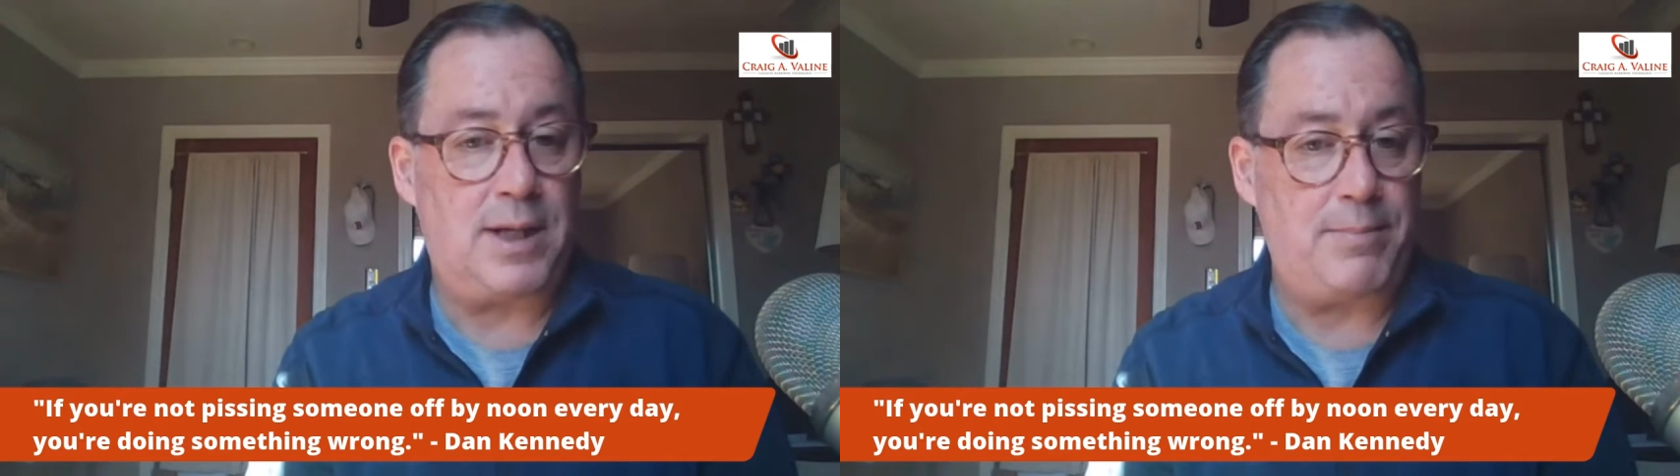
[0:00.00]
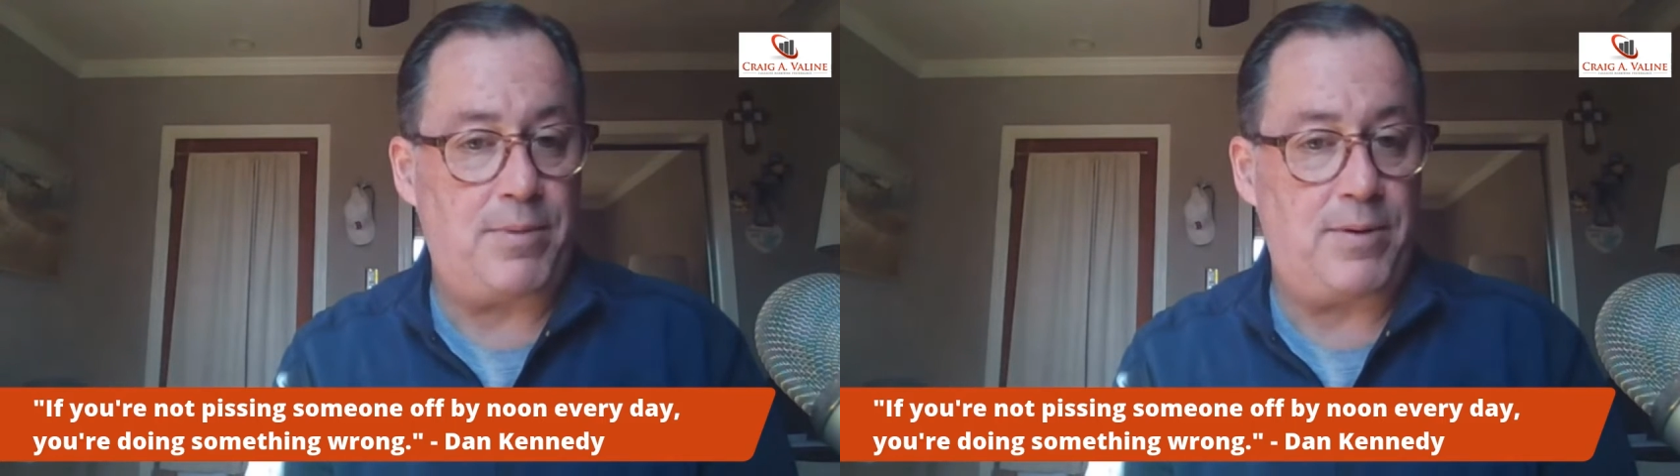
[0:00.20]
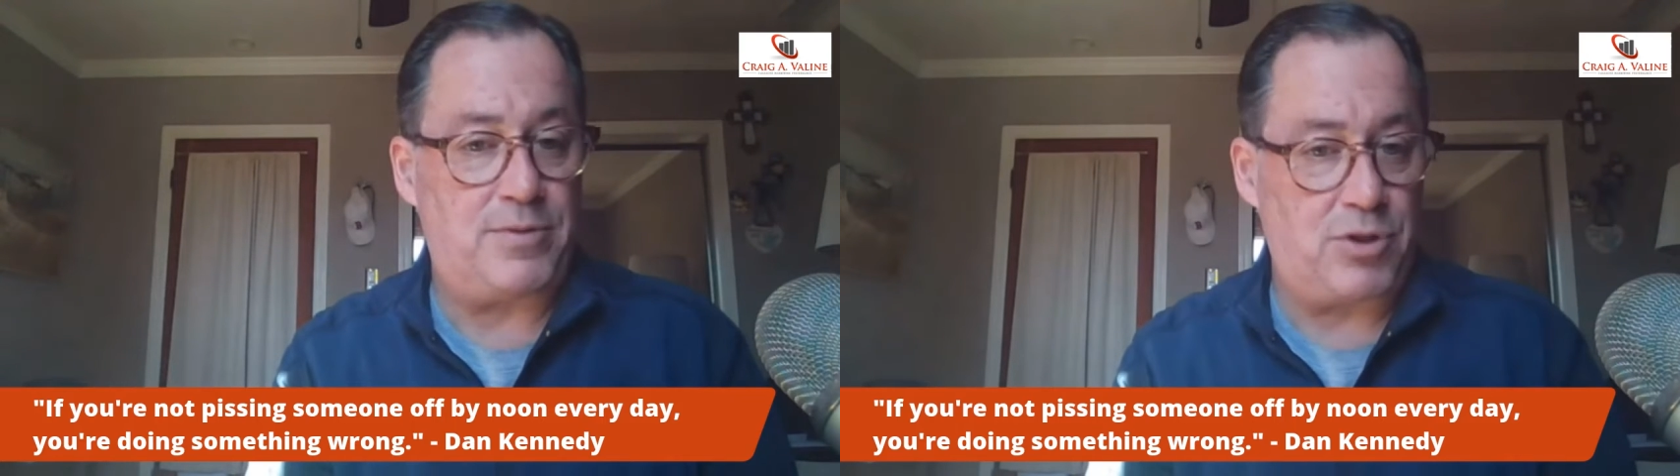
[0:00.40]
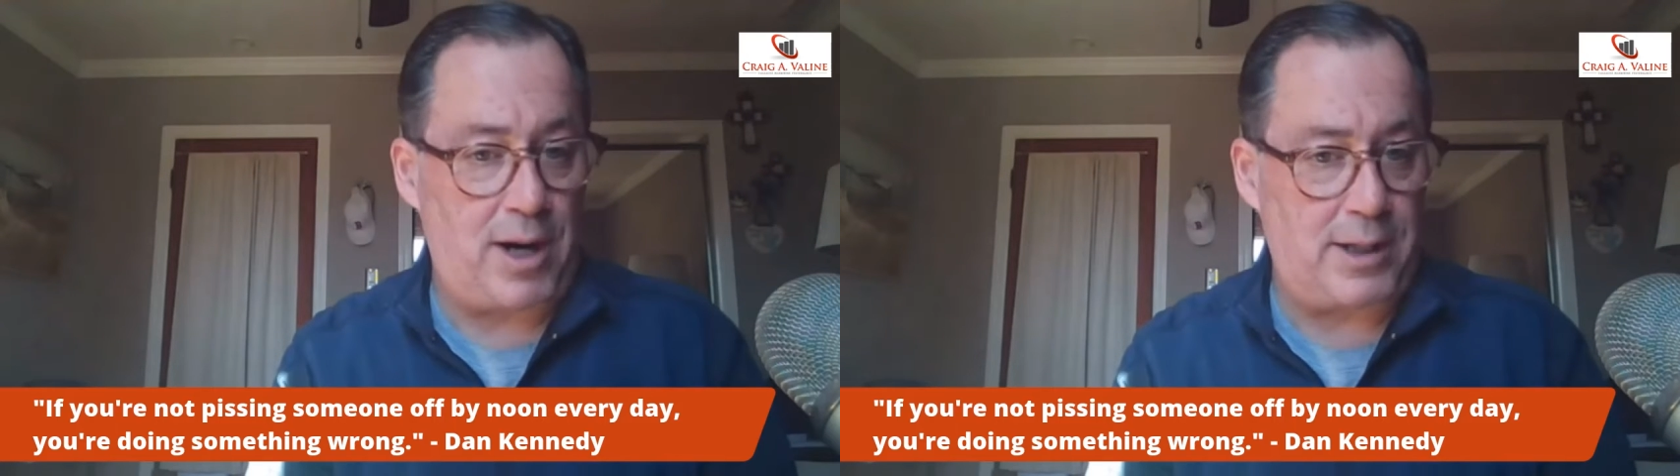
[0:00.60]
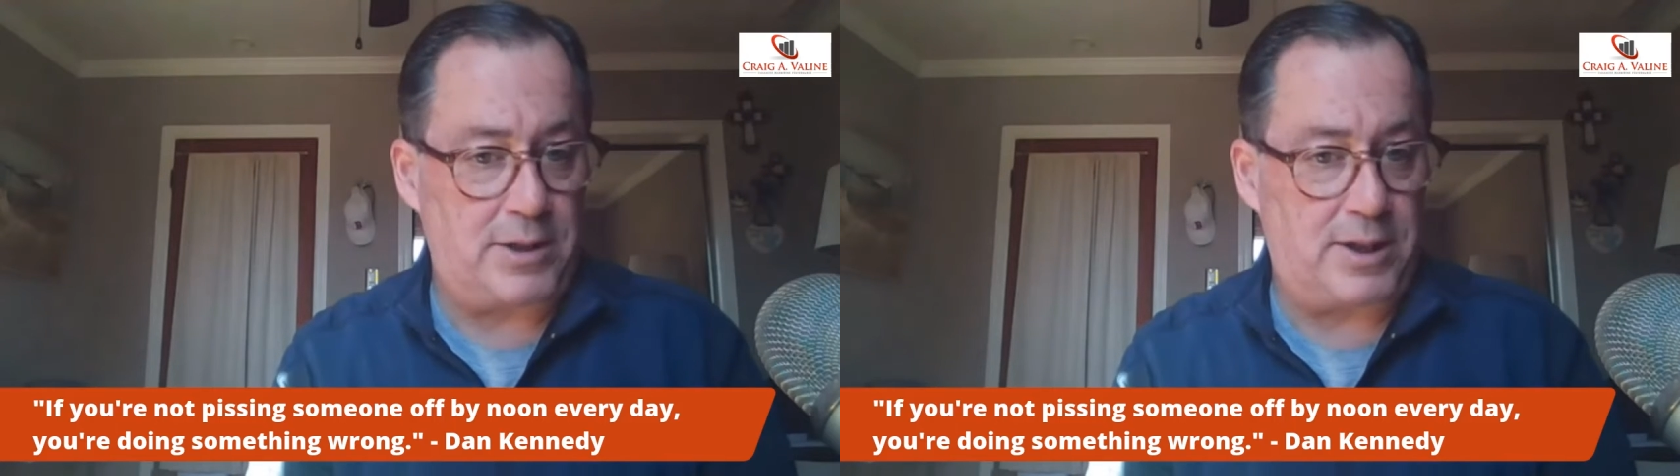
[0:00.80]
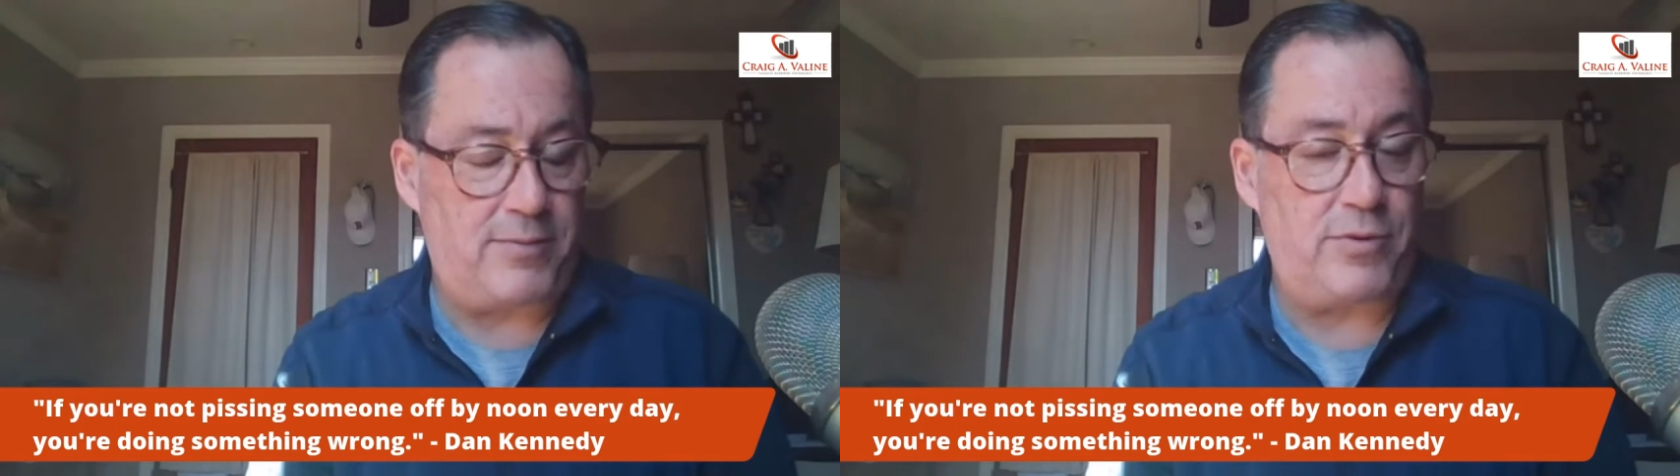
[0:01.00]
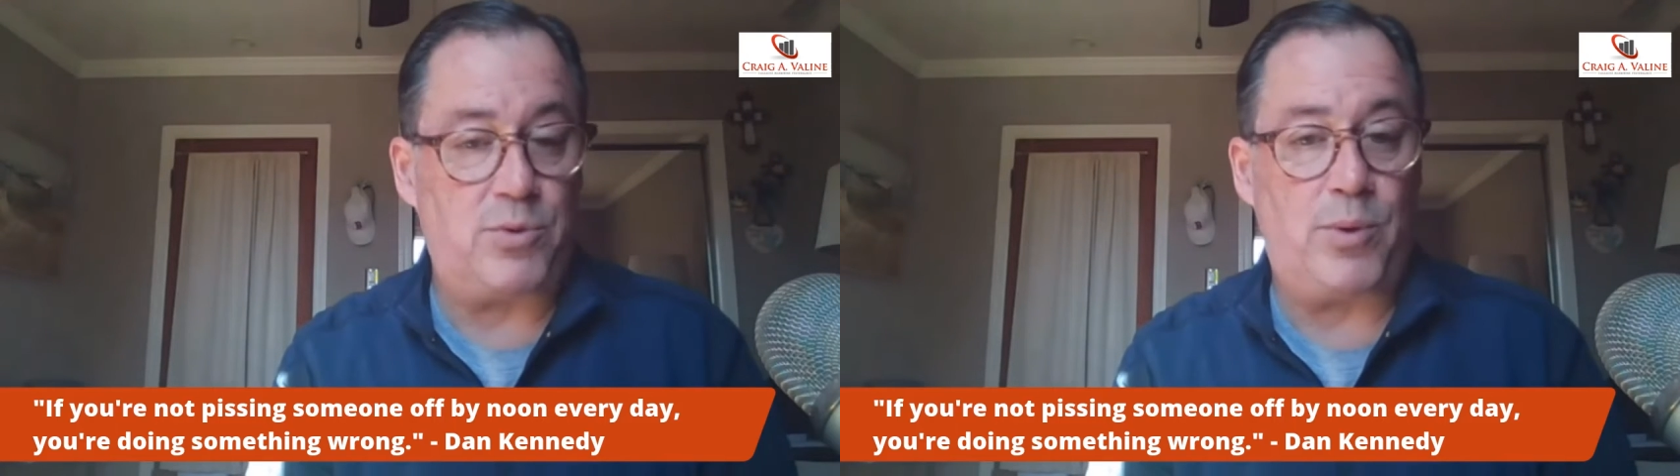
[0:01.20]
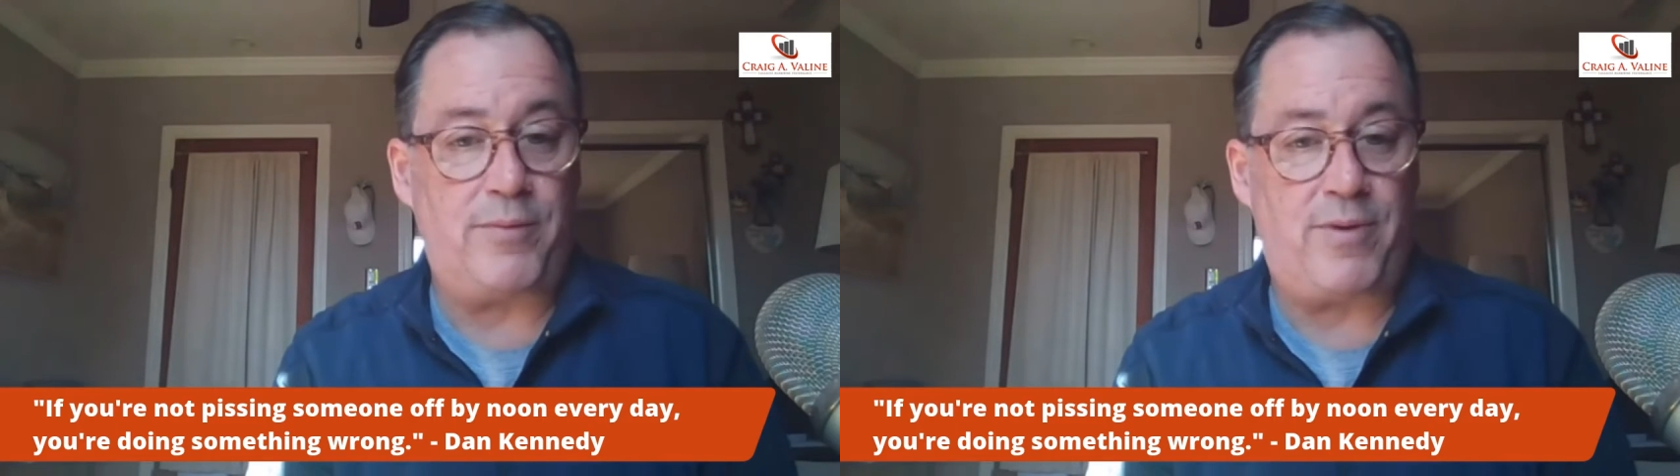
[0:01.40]
type of strategy for
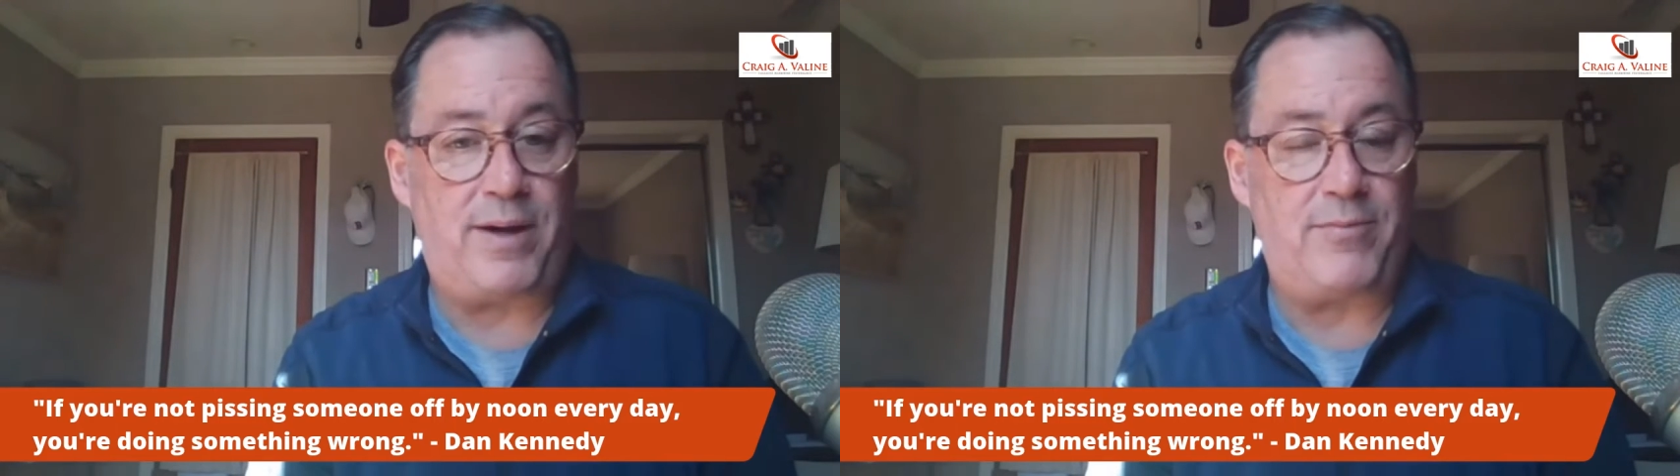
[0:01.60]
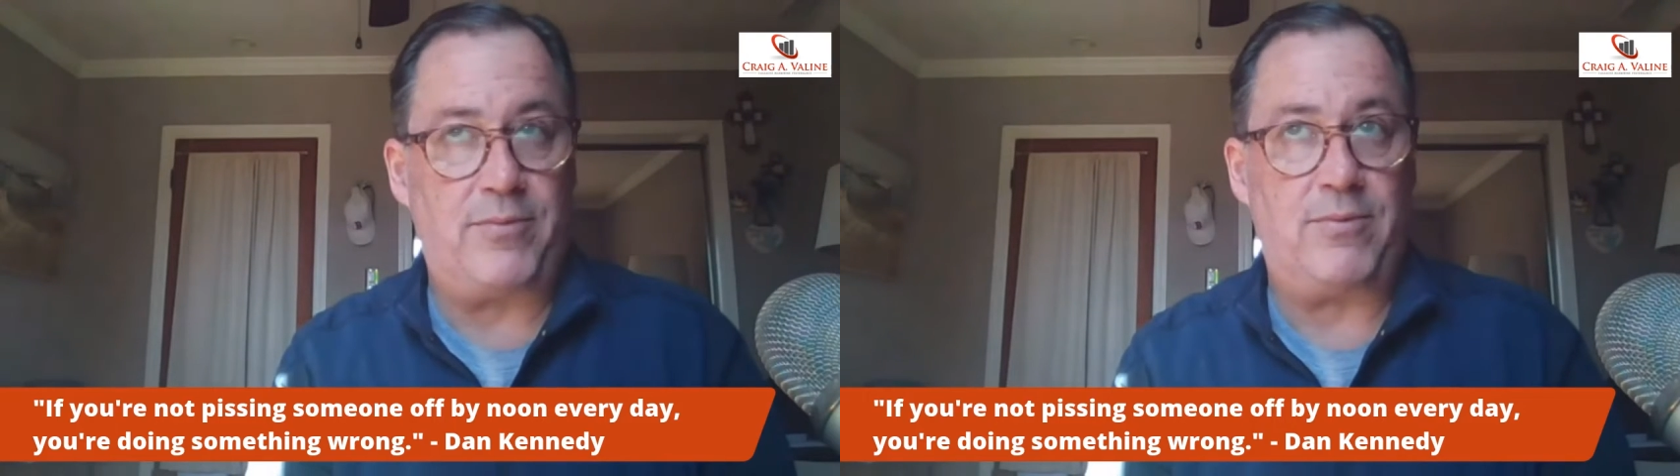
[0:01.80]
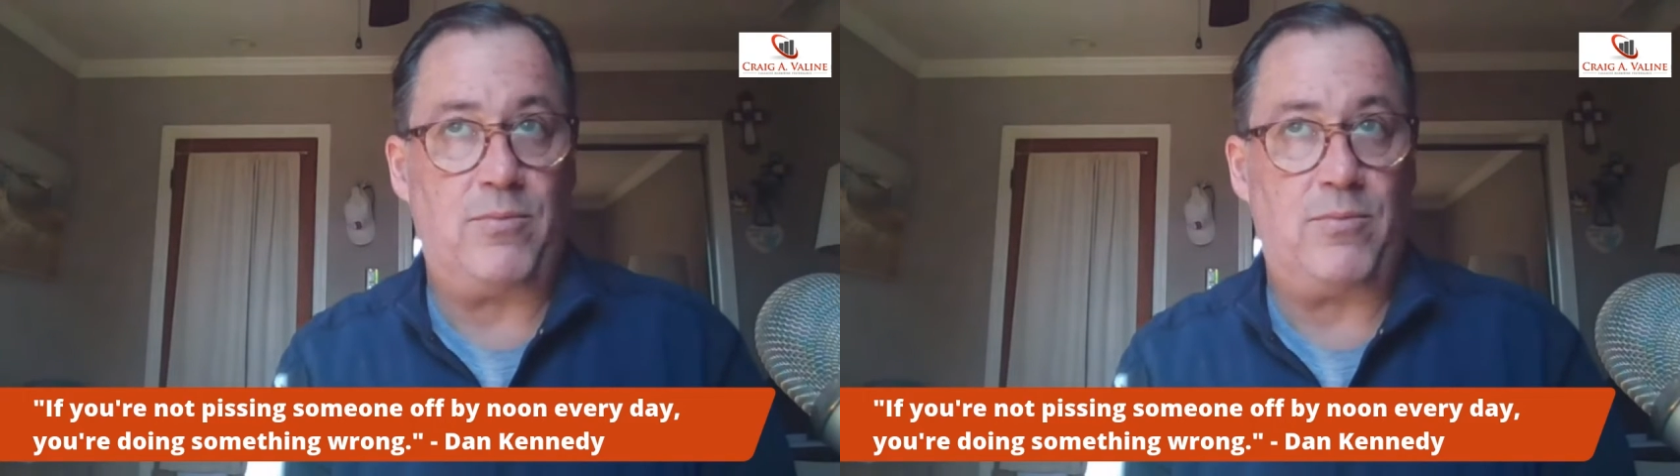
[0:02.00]
25